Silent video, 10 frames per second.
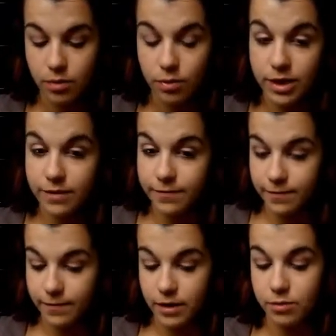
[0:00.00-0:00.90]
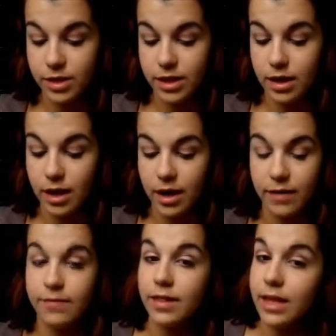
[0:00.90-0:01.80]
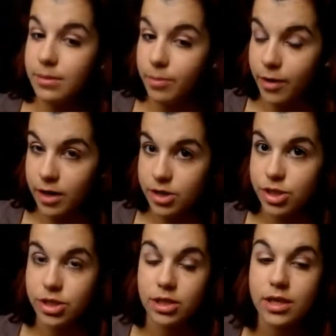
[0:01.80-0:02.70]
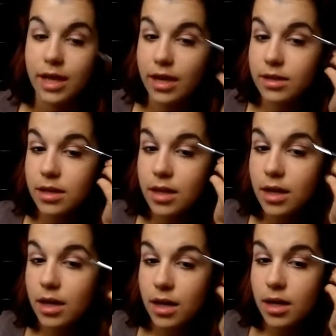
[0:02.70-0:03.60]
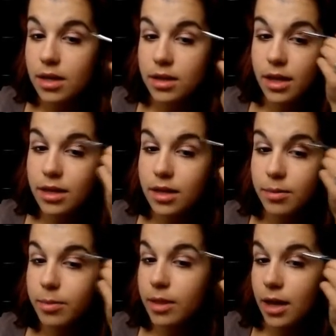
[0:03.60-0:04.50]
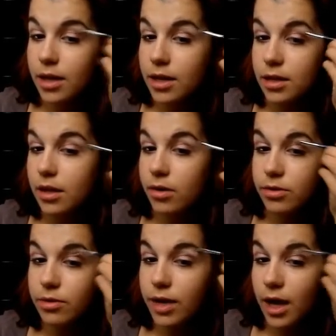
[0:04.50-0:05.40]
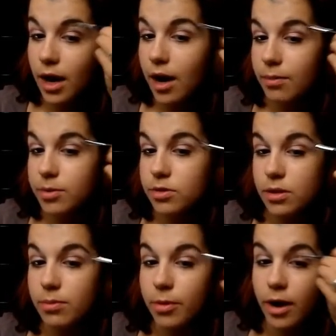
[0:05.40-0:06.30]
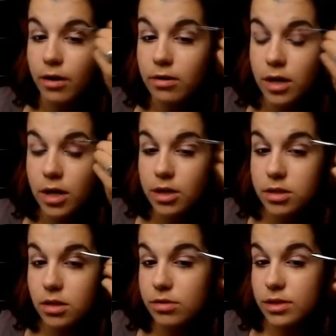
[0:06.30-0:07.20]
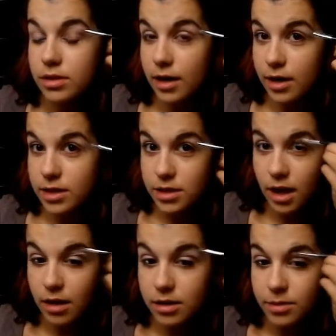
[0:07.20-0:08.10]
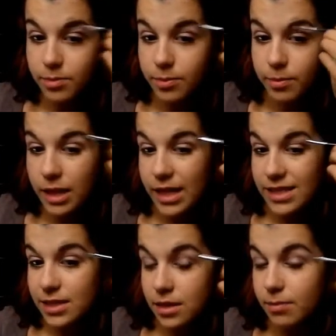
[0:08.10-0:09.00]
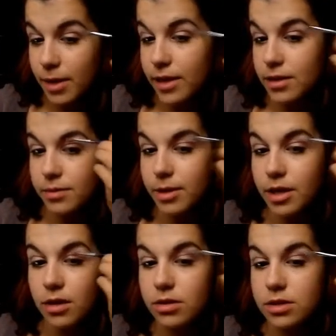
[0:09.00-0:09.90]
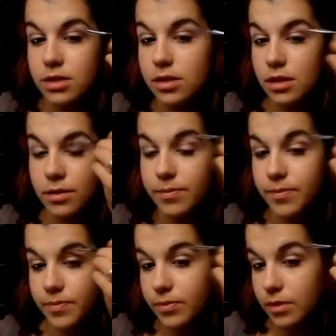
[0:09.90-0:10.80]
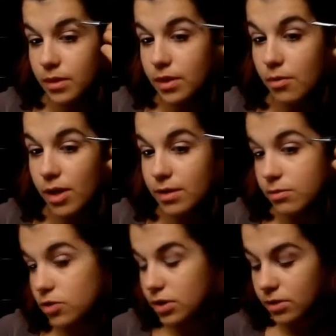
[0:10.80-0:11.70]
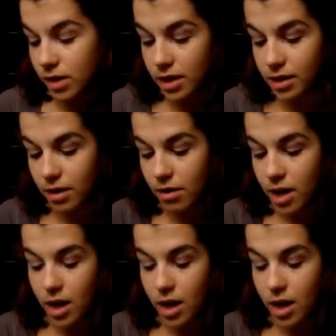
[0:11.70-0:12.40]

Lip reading: with a flat brush again, and then apply it all the way up to the brow so the darkest color blends in better, because the one I'm using right now